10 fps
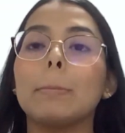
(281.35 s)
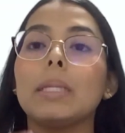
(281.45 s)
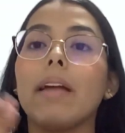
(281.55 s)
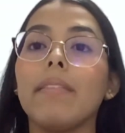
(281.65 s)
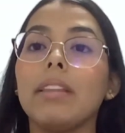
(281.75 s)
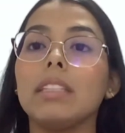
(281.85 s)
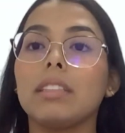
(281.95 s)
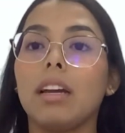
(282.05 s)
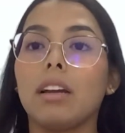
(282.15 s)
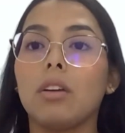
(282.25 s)
and this
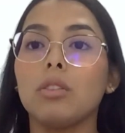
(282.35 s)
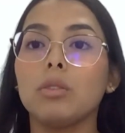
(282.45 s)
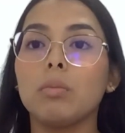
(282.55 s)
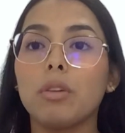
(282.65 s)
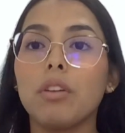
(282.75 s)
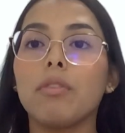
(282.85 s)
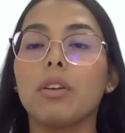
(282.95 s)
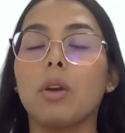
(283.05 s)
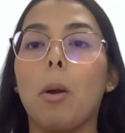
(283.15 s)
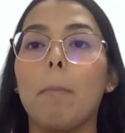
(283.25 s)
can cost more for
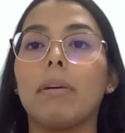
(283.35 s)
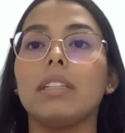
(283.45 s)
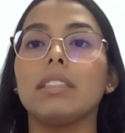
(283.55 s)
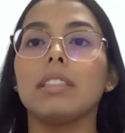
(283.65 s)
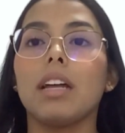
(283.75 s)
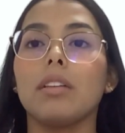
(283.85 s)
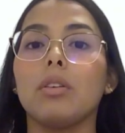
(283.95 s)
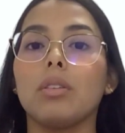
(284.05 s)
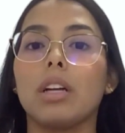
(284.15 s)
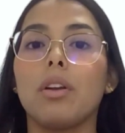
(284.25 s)
companies that
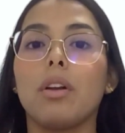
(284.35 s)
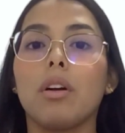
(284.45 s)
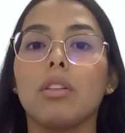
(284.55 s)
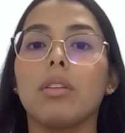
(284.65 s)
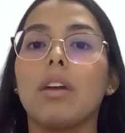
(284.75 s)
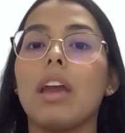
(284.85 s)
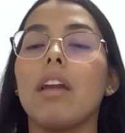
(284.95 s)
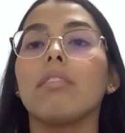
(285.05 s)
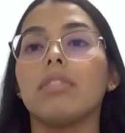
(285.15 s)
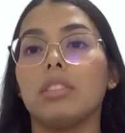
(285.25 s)
use a lot
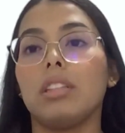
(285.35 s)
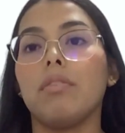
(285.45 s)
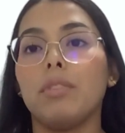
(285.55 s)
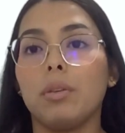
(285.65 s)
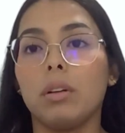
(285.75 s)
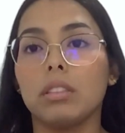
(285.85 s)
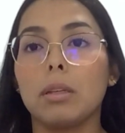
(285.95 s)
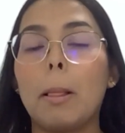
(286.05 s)
of fossil fuels.